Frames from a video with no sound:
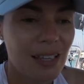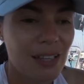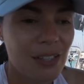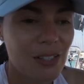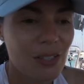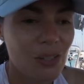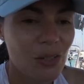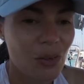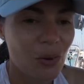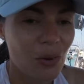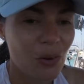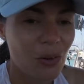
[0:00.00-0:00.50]

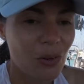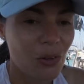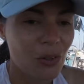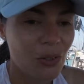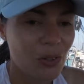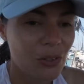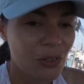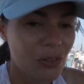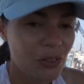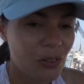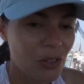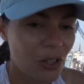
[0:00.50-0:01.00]
So,
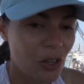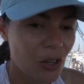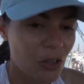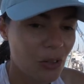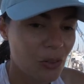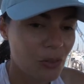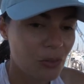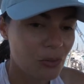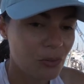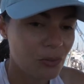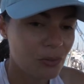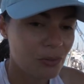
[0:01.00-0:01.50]
you
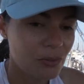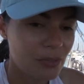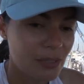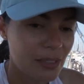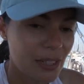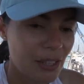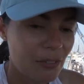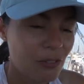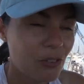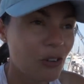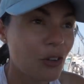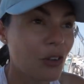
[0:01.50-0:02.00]
know,
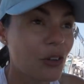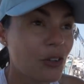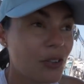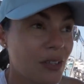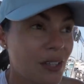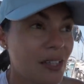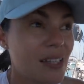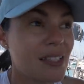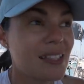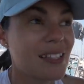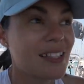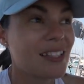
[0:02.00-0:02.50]
even though
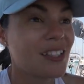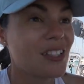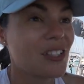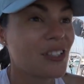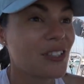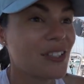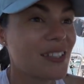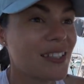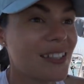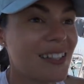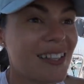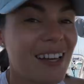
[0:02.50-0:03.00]
these
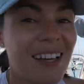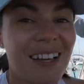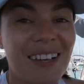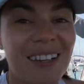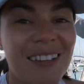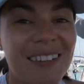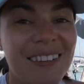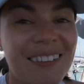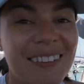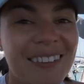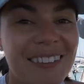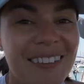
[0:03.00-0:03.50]
conditions
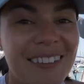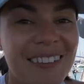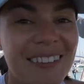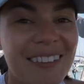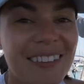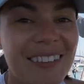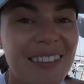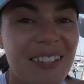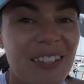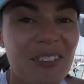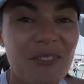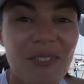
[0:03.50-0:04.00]
are
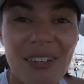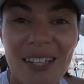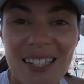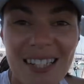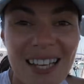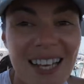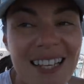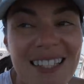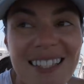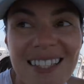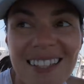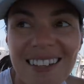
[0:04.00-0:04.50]

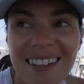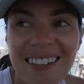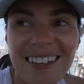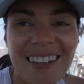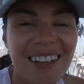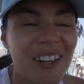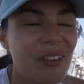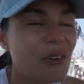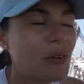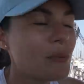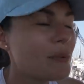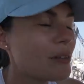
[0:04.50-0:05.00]
fantastic
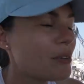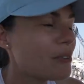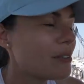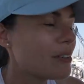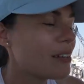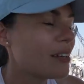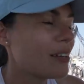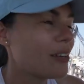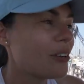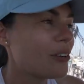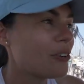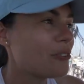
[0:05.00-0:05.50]
and it would be
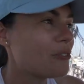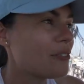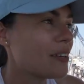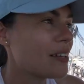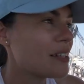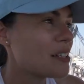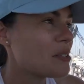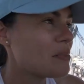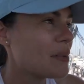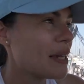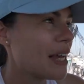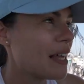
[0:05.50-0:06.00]
a lot of
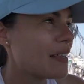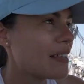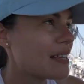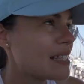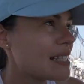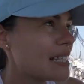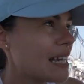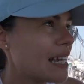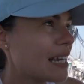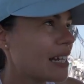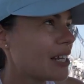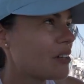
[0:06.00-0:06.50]
fun to be out there
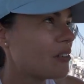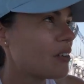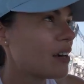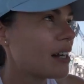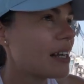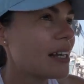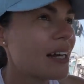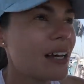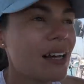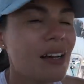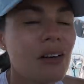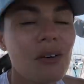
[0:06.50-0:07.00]
sailing right
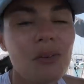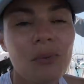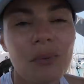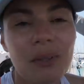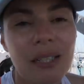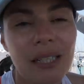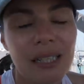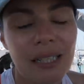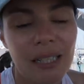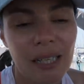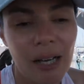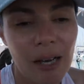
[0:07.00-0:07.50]
now,
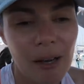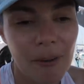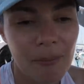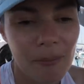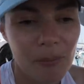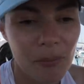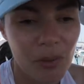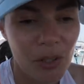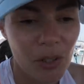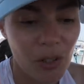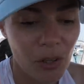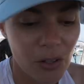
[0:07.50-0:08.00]
we
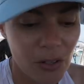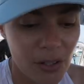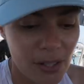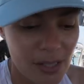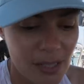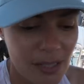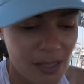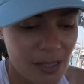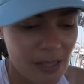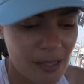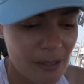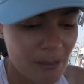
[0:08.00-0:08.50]
um, we know
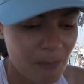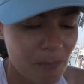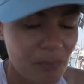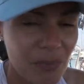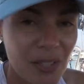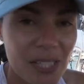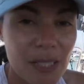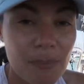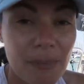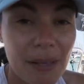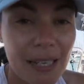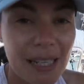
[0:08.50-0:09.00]
there's
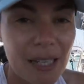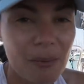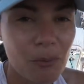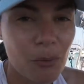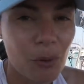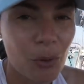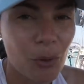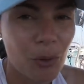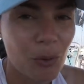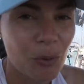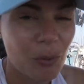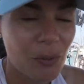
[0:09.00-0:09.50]
there's plenty
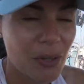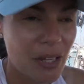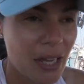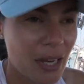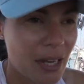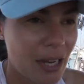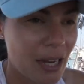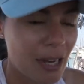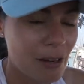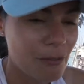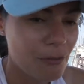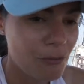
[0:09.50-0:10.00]
more where
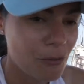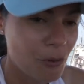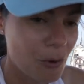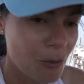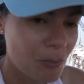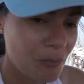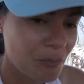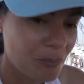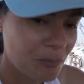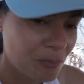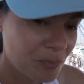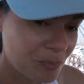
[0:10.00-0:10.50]
that came
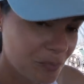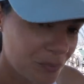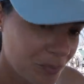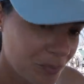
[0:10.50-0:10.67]
from.